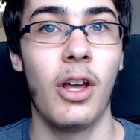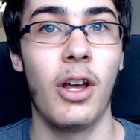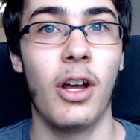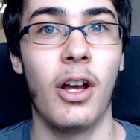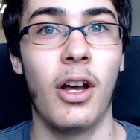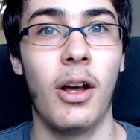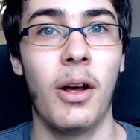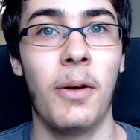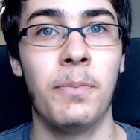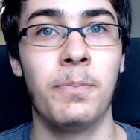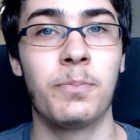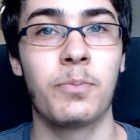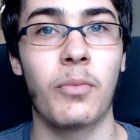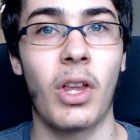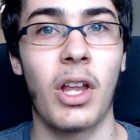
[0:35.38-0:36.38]

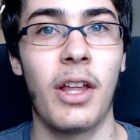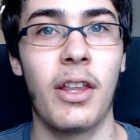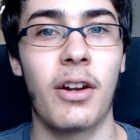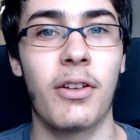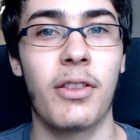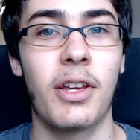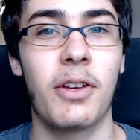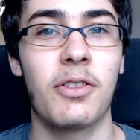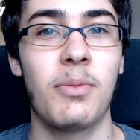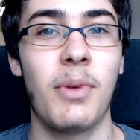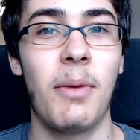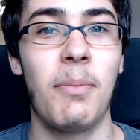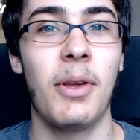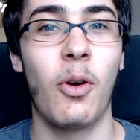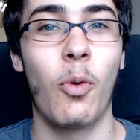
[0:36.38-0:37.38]
Um, another thing was
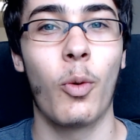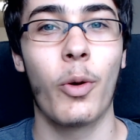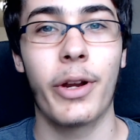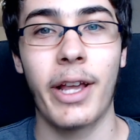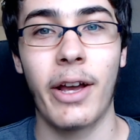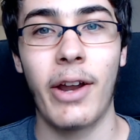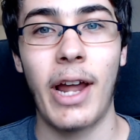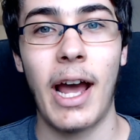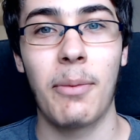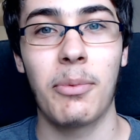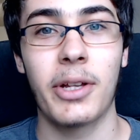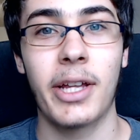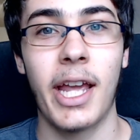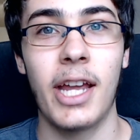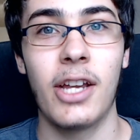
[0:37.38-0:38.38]
maybe a workout
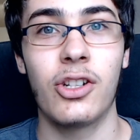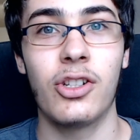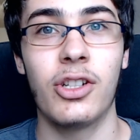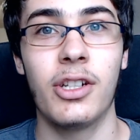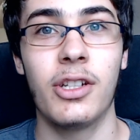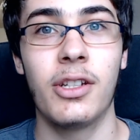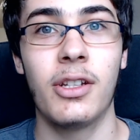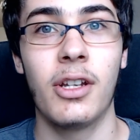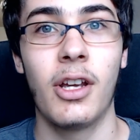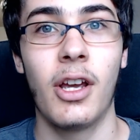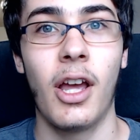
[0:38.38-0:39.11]
application.